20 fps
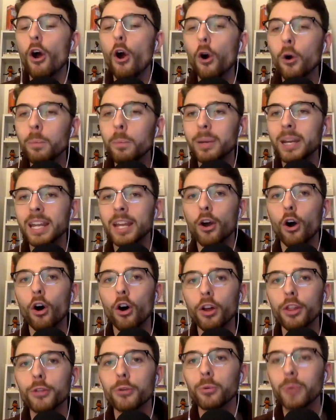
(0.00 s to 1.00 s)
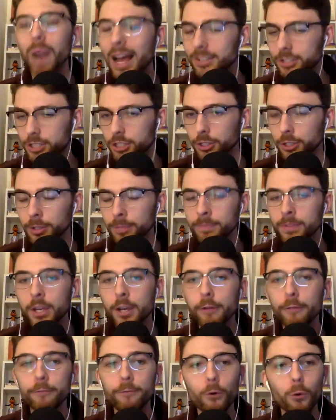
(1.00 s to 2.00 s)
an opening on the roster
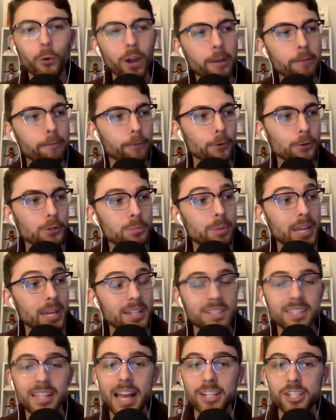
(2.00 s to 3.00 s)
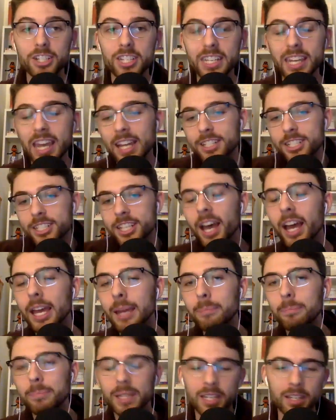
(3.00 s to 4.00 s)
for a first base slash DH
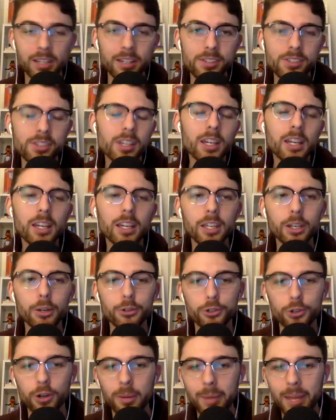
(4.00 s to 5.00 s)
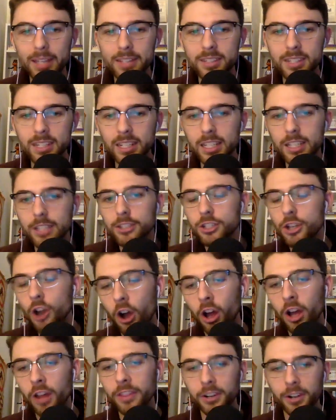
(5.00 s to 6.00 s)
type, because, you know, Trey Mancini is
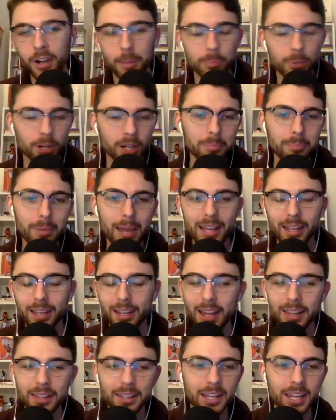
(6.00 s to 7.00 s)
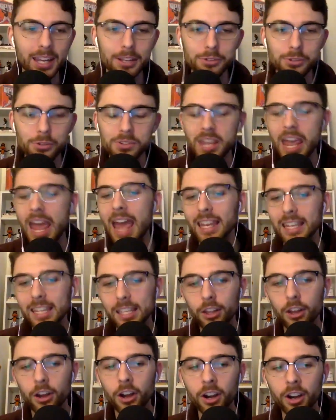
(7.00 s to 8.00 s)
gone. They're not bringing back a guy like Jesus
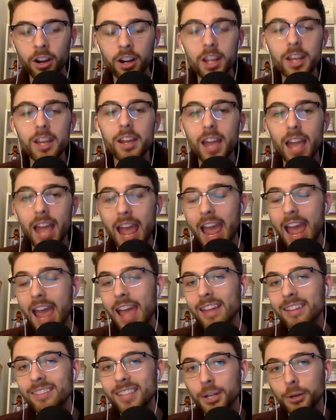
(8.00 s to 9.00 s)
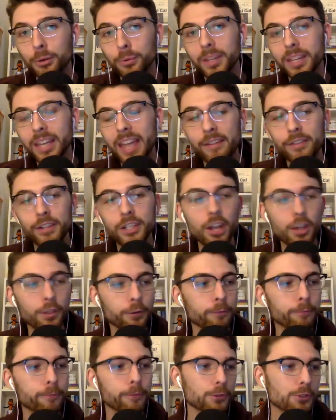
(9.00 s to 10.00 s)
Aguilar, and they don't really have
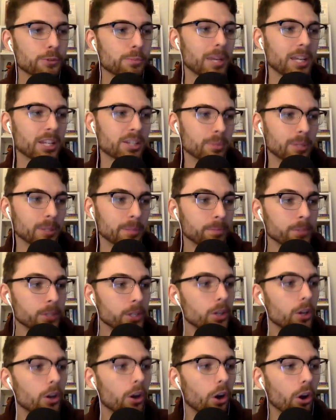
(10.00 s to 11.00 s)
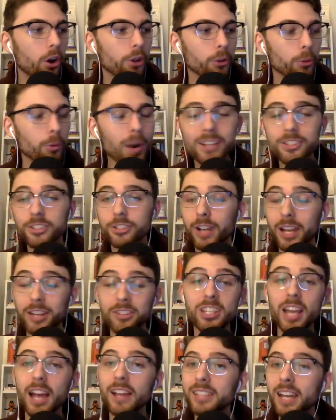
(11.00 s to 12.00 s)
another first baseman on the roster. Now,
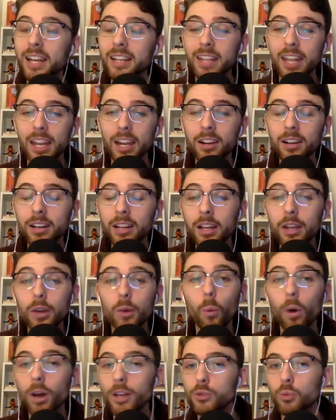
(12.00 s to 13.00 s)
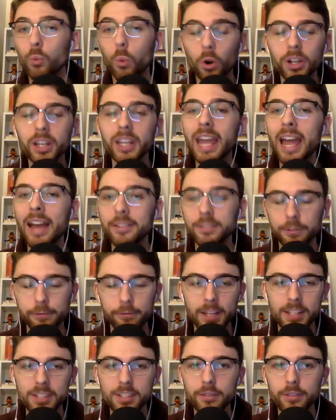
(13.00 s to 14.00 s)
Santander was working out
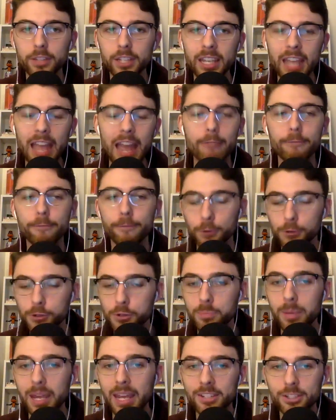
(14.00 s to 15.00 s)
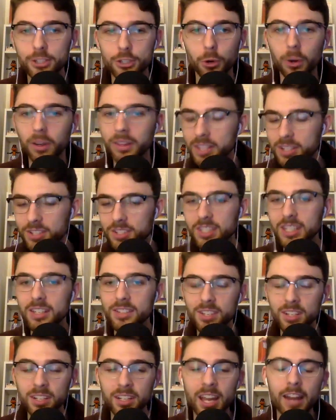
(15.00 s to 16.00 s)
defensively at first base during this
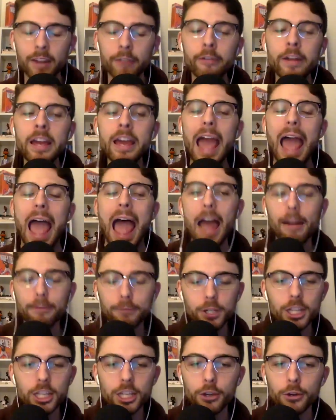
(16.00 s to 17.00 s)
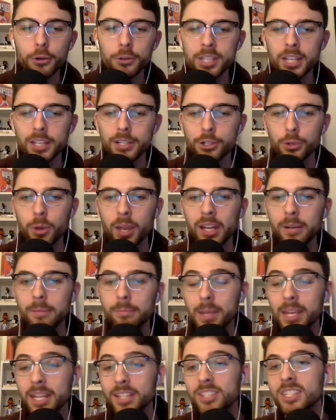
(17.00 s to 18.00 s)
season, kind of after the O's had traded
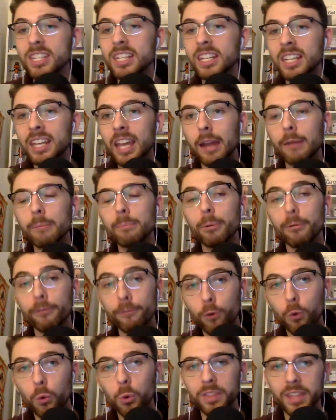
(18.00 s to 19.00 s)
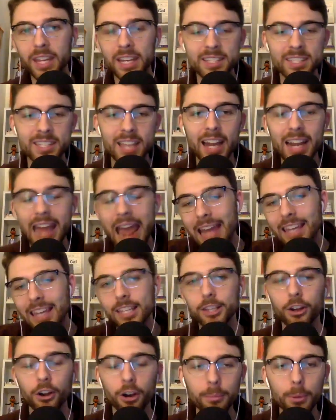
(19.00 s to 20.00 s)
Mancini and before they had signed
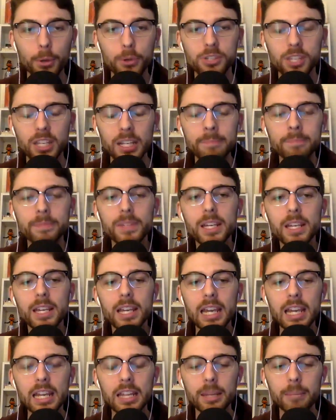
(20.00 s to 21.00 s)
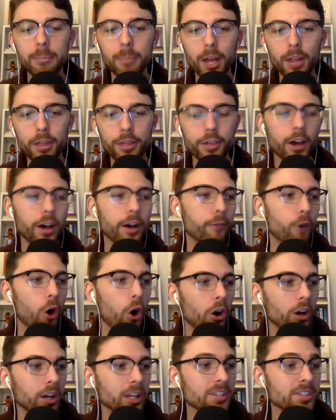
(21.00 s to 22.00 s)
Aguilar, mostly in the month of
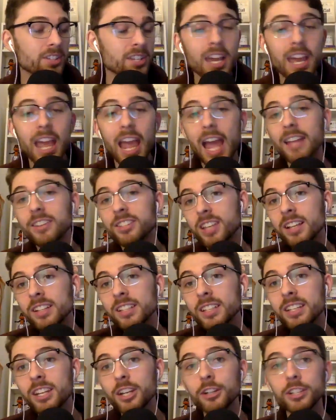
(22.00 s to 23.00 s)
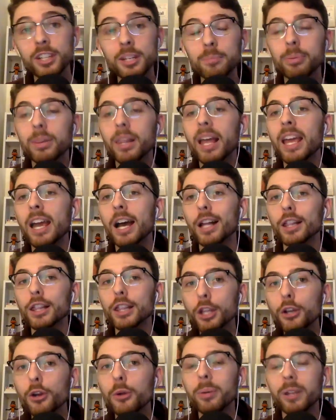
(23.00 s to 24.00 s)
August. And Santander did play a
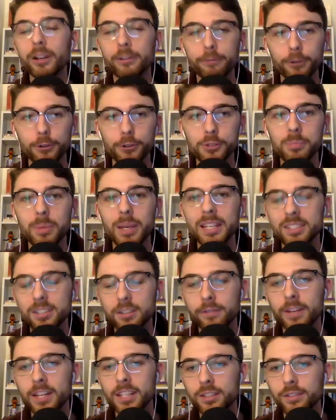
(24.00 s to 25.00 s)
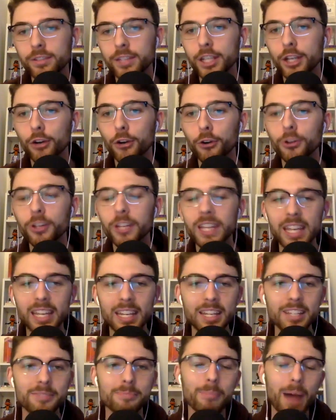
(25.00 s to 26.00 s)
little bit of first base defensively early in
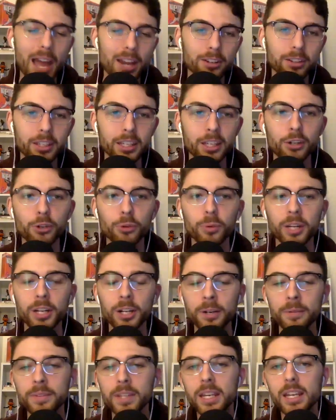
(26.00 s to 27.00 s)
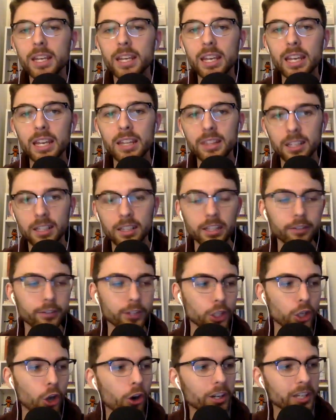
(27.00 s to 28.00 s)
his minor league career in the
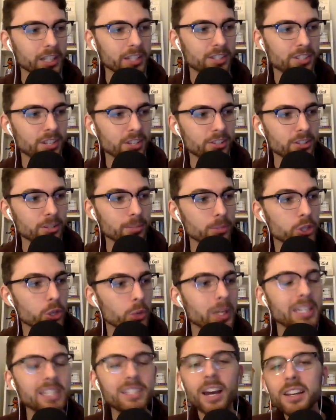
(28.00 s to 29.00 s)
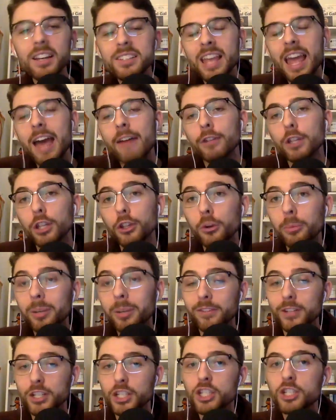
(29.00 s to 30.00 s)
Cleveland Guardians system. So he does have a little bit
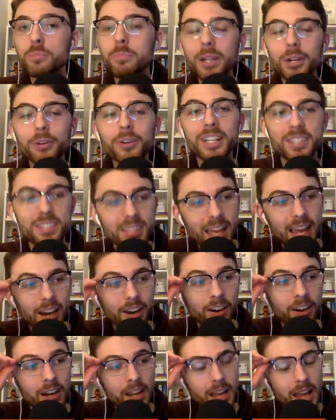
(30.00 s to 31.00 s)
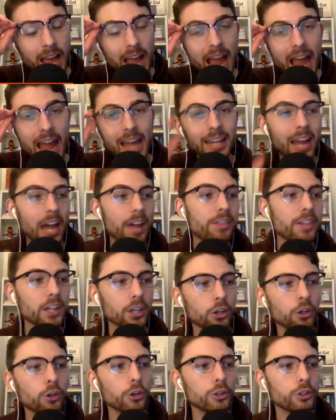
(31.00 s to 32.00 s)
of experience there and I
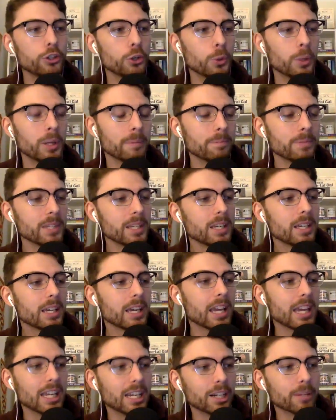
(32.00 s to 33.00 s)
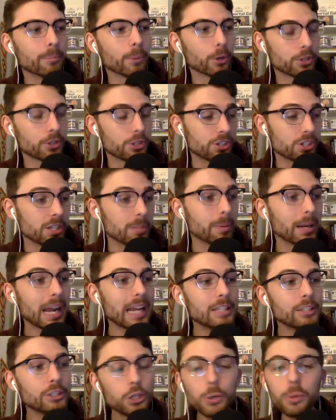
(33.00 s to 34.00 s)
think could do it in an emergency. But
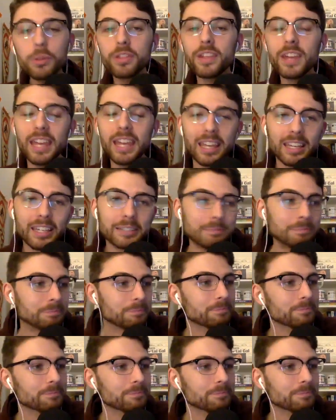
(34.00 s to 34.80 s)
I do think